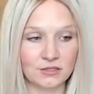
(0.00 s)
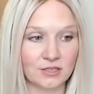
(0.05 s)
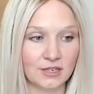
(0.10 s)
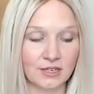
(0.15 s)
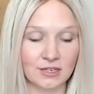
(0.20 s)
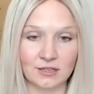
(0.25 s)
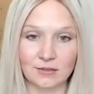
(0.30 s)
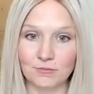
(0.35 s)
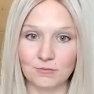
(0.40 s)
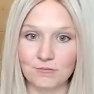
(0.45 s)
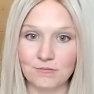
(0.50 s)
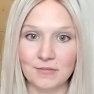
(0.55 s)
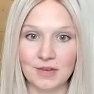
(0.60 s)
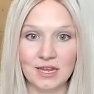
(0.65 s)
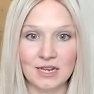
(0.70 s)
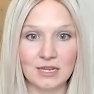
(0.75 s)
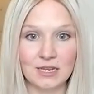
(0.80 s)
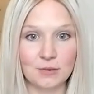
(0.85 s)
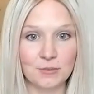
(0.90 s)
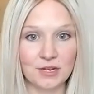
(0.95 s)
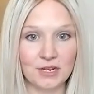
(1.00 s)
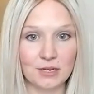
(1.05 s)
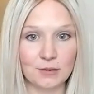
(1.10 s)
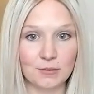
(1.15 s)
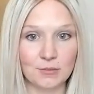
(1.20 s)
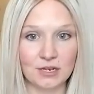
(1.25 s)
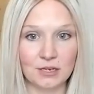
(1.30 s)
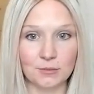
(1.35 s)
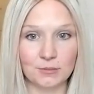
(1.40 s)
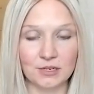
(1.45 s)
like many, many,
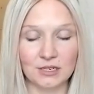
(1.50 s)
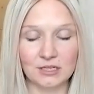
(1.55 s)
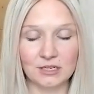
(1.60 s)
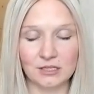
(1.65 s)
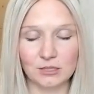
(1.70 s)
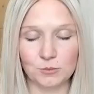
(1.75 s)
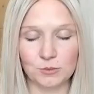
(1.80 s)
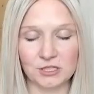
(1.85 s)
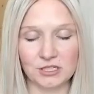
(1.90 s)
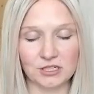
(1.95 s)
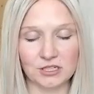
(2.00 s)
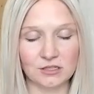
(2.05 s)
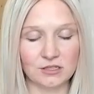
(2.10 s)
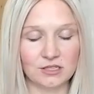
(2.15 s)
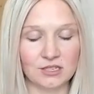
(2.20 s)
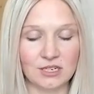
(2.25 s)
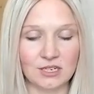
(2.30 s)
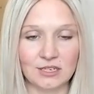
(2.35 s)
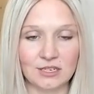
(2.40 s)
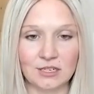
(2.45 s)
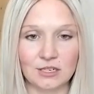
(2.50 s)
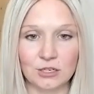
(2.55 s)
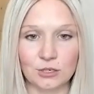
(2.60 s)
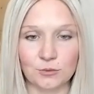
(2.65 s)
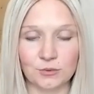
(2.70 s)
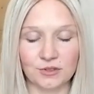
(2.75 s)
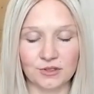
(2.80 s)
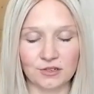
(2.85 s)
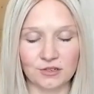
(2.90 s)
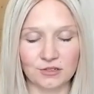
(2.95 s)
many, many spirits standing here
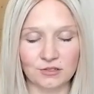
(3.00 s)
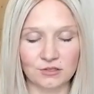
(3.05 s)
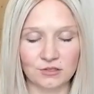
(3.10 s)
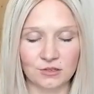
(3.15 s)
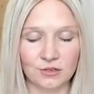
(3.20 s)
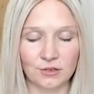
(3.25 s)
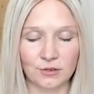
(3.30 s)
with us.